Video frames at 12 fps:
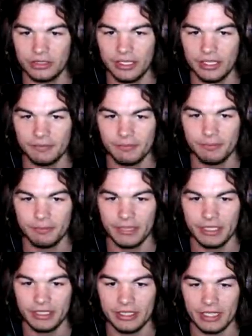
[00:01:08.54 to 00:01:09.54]
Get
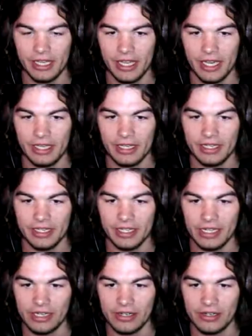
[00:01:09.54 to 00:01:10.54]
me out of
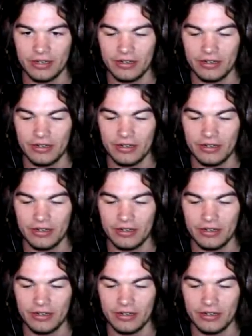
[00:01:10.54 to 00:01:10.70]
here.